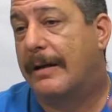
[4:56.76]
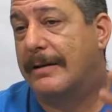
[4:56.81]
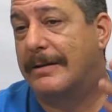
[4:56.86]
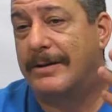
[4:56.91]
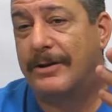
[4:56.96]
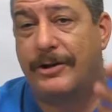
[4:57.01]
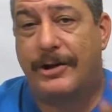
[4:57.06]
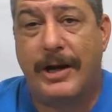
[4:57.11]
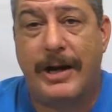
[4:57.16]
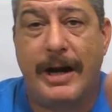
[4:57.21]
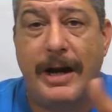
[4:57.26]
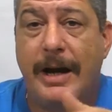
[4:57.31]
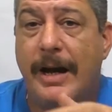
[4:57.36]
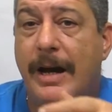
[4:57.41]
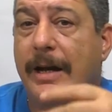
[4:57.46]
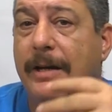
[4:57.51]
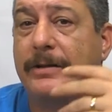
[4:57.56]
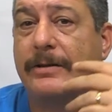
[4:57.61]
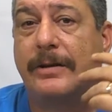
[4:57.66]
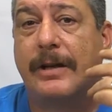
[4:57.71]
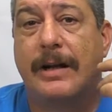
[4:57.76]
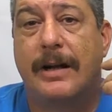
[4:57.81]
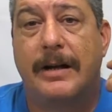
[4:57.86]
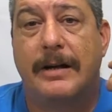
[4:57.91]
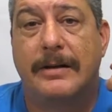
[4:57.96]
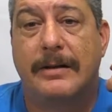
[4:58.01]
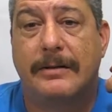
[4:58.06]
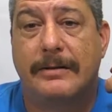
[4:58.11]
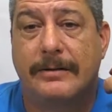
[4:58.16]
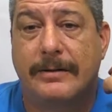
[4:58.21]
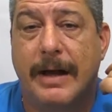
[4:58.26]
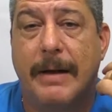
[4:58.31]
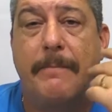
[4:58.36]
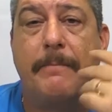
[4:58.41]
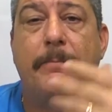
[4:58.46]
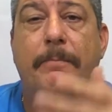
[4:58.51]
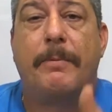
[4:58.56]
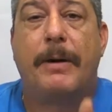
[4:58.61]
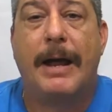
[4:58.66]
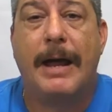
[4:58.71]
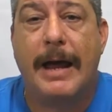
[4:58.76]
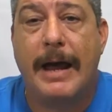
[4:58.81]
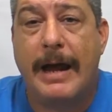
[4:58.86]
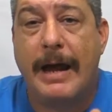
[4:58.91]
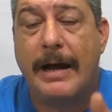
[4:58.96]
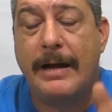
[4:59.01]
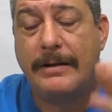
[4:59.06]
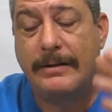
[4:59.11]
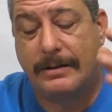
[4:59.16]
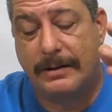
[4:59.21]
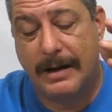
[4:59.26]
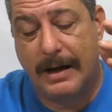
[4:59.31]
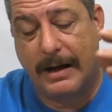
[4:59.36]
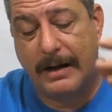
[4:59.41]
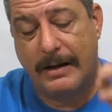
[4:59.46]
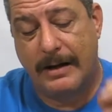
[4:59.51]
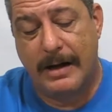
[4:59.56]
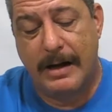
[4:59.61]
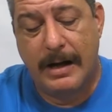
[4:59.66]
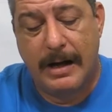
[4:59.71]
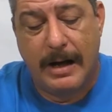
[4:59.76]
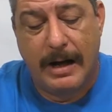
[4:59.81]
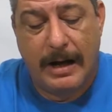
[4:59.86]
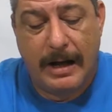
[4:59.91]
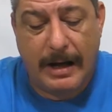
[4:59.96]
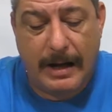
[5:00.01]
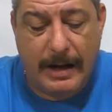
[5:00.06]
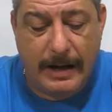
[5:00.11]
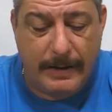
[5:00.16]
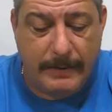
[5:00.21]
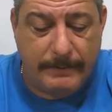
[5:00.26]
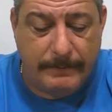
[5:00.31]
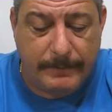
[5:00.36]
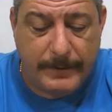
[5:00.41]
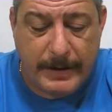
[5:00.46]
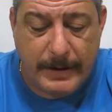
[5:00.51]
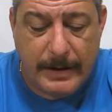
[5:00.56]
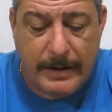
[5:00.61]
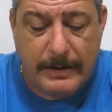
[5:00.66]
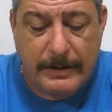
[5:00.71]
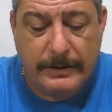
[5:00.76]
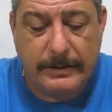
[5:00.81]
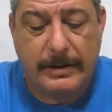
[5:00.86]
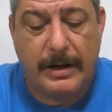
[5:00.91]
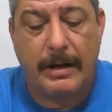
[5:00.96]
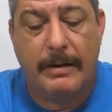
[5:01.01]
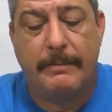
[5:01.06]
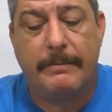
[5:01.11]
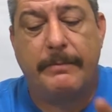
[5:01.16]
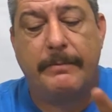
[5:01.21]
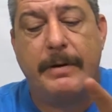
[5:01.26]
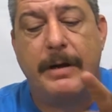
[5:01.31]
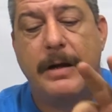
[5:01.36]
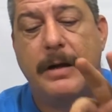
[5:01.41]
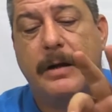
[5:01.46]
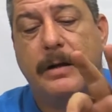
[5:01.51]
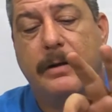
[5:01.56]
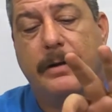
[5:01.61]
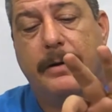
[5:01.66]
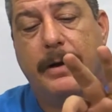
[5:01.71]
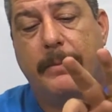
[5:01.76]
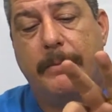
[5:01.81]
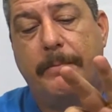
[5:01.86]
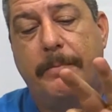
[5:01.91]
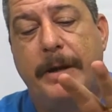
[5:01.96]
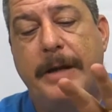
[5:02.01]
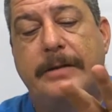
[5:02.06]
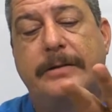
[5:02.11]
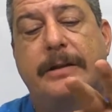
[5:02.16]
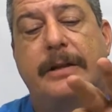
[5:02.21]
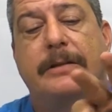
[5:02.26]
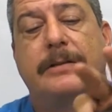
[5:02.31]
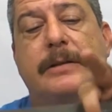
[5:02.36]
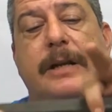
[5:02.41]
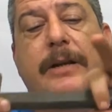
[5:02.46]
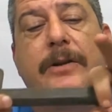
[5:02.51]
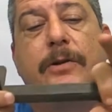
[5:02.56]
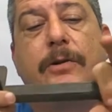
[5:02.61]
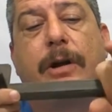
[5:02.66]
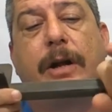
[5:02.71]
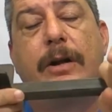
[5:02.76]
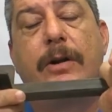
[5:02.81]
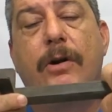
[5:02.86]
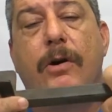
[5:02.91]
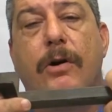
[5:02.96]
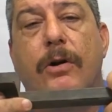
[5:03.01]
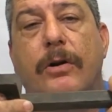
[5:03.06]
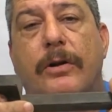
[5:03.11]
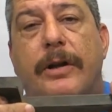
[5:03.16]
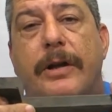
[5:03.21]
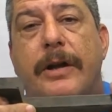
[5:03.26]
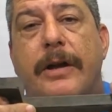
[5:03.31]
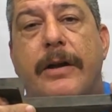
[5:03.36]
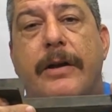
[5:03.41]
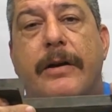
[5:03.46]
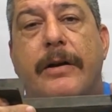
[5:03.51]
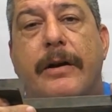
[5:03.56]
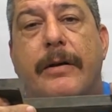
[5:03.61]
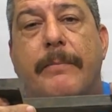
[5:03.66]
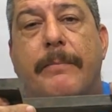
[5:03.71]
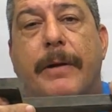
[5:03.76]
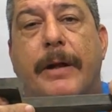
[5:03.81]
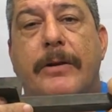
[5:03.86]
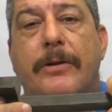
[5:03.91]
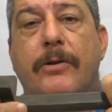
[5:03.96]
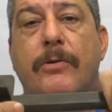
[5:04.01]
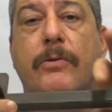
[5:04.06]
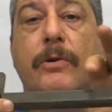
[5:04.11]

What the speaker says: jigs and templates and some pieces that you can hold here, but you